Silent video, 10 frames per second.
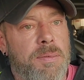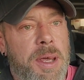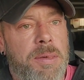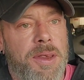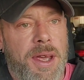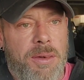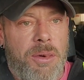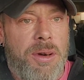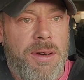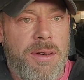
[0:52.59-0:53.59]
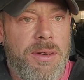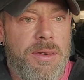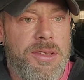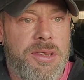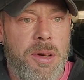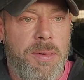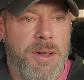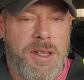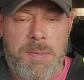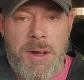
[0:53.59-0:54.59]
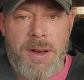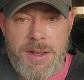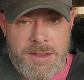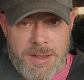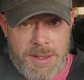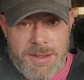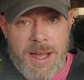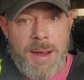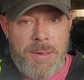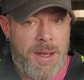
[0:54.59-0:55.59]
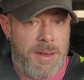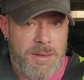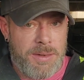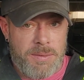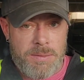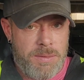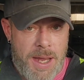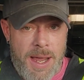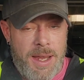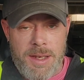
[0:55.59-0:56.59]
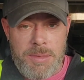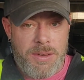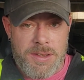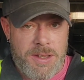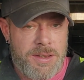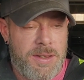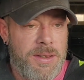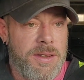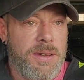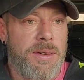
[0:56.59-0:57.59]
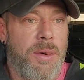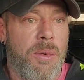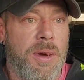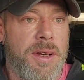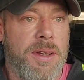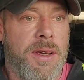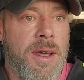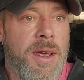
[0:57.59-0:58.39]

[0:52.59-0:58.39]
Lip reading: People that were super experienced, like top-end, high-end musicians, would